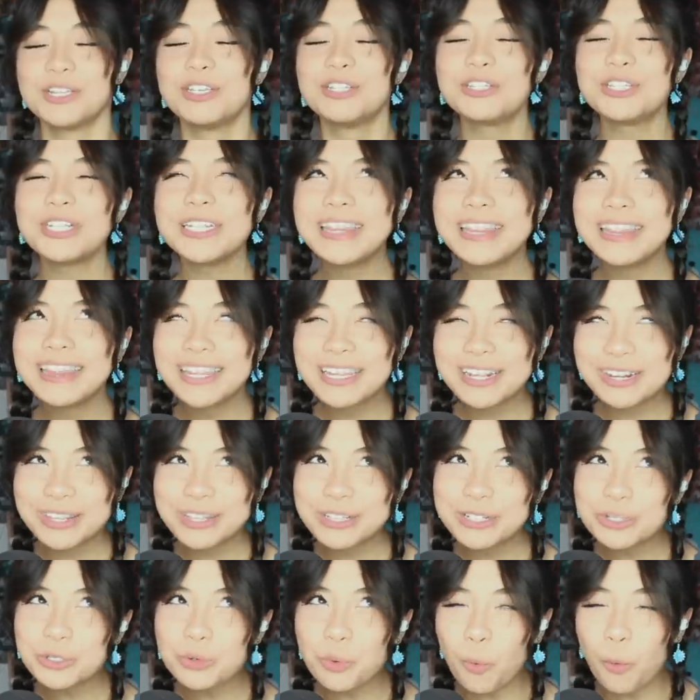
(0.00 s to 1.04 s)
She
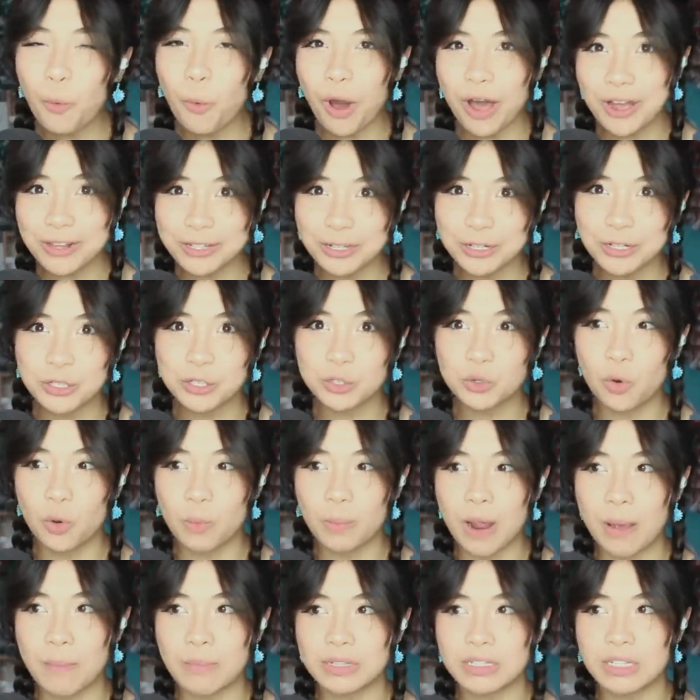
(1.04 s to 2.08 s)
literally just walked into school
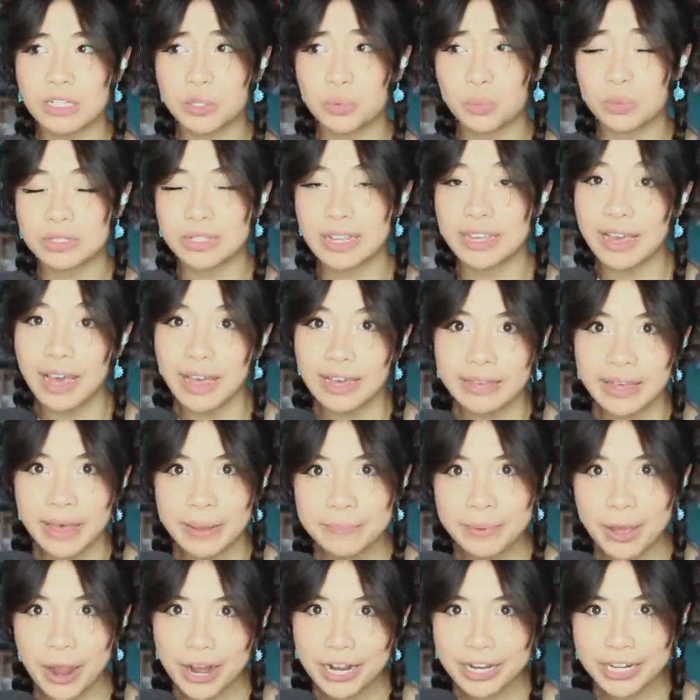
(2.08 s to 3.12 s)
premises and was like,
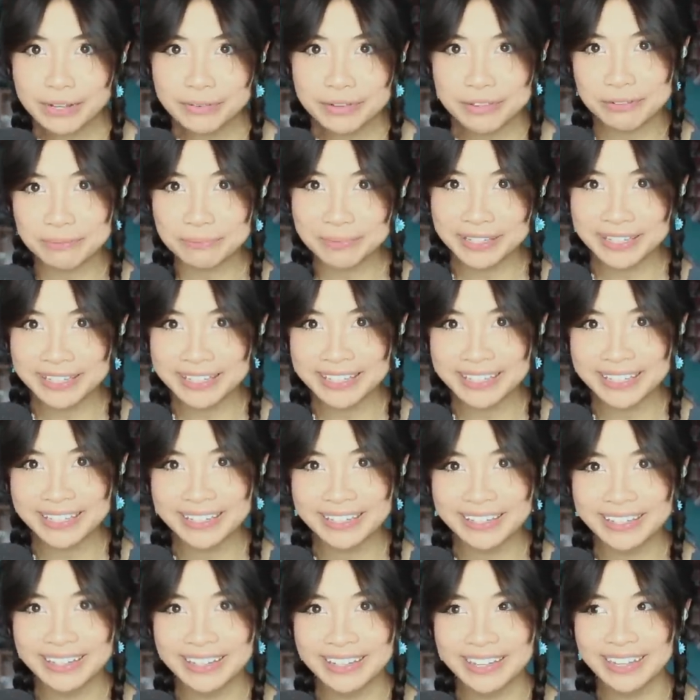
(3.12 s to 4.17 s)
come party with
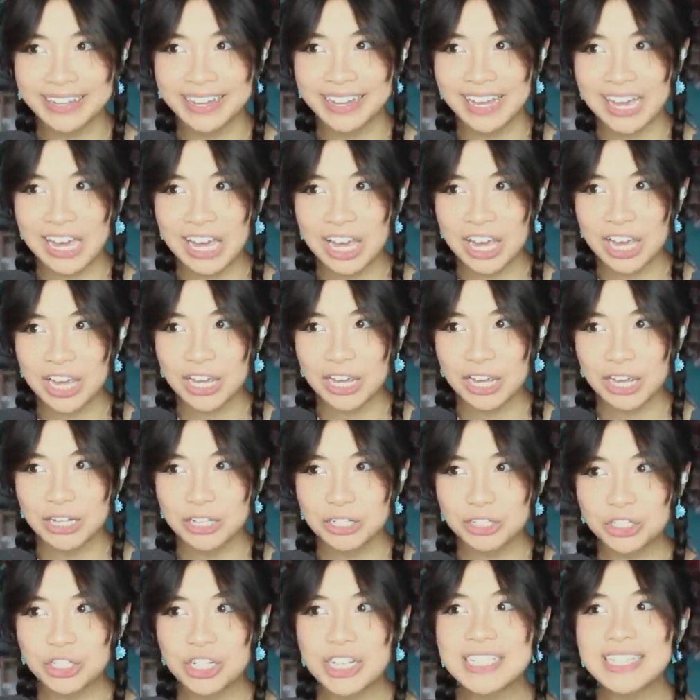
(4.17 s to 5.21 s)
me.
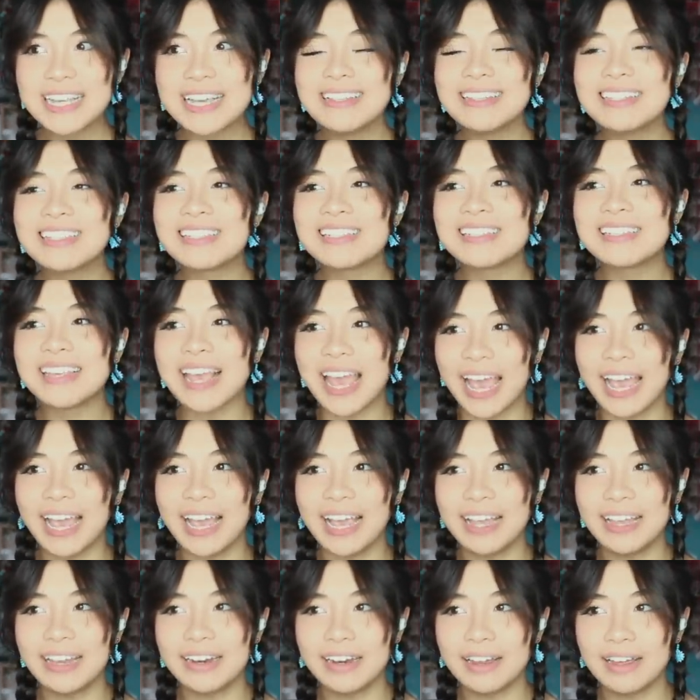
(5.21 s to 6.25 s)
She's
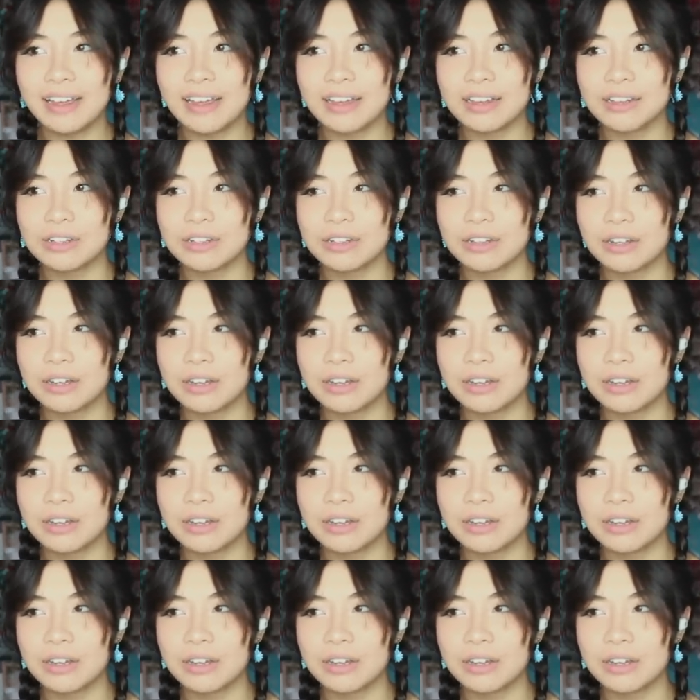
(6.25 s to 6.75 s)
insane.